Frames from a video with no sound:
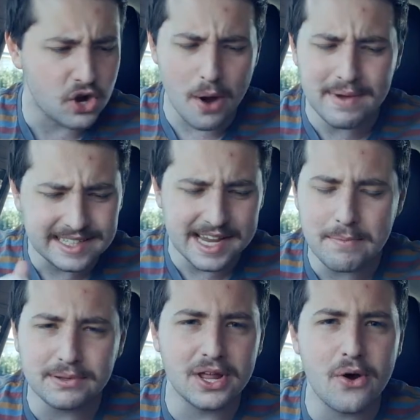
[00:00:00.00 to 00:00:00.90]
Comment
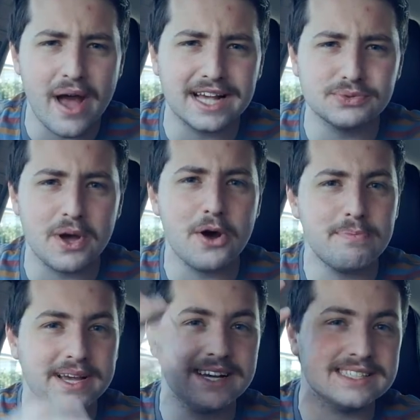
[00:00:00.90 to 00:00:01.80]
down below as well,
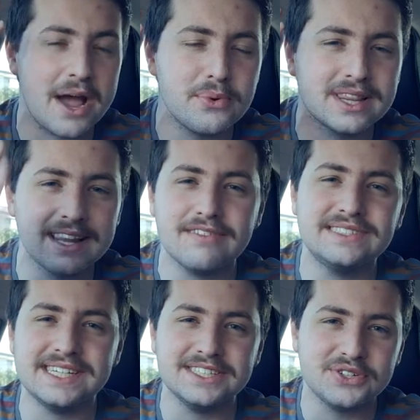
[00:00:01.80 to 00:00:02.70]
because I would love
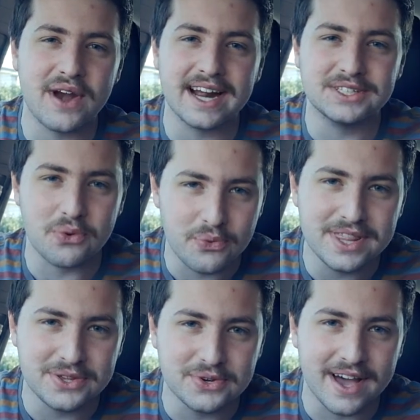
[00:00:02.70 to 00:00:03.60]
to interact
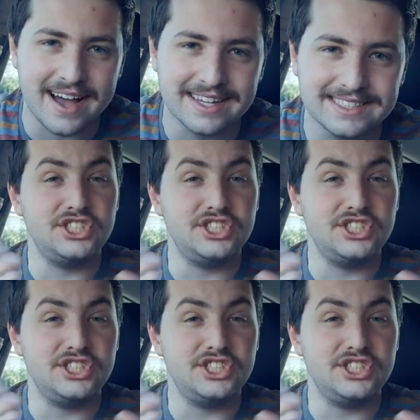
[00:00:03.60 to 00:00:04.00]
with you guys.